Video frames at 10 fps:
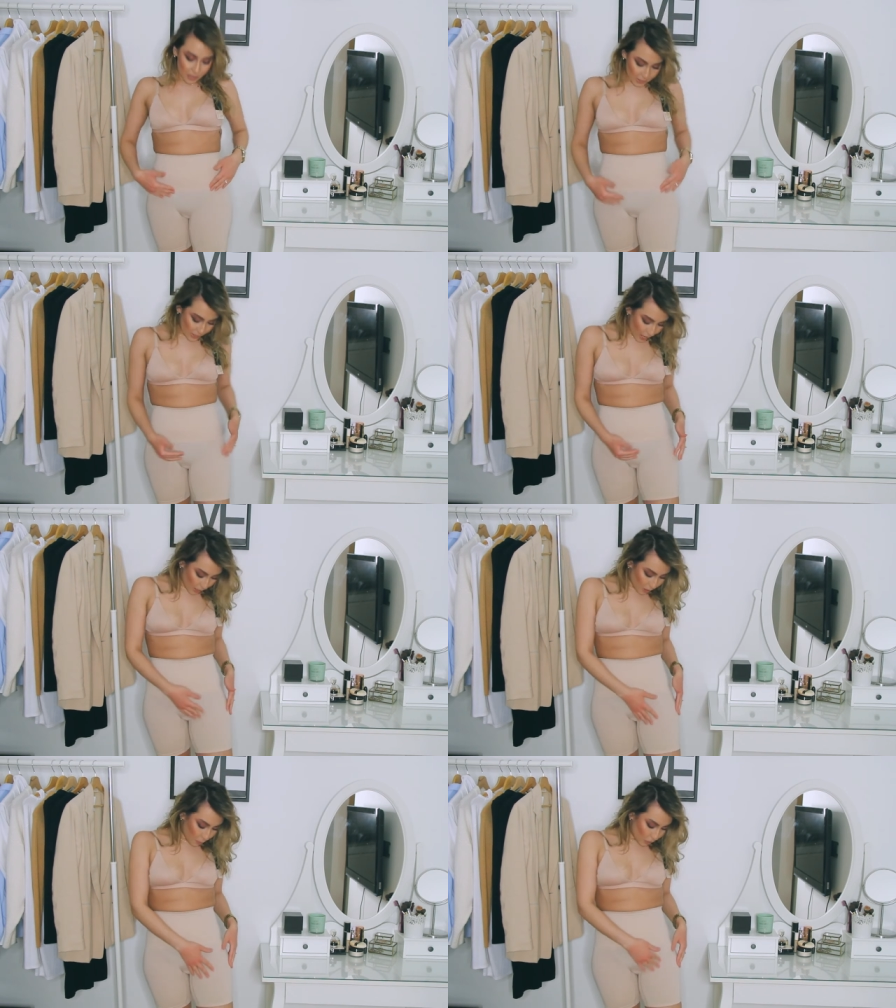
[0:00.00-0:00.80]
is
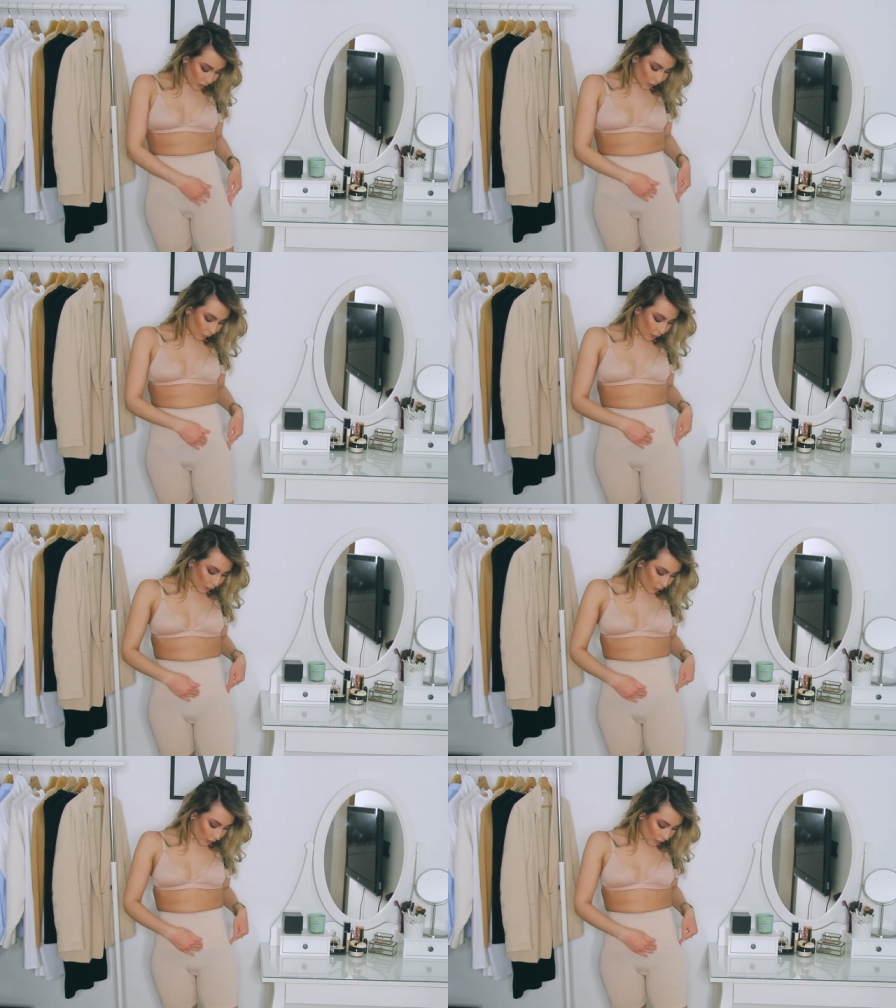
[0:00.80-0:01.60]
that the
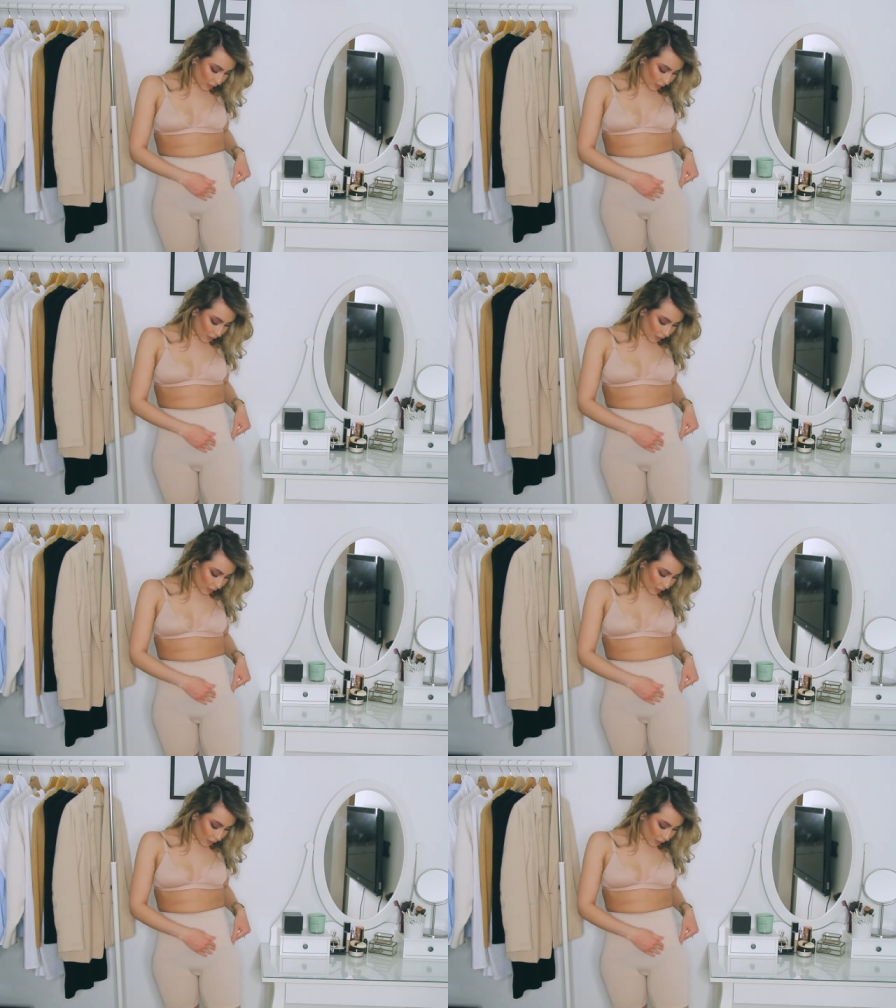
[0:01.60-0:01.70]
material is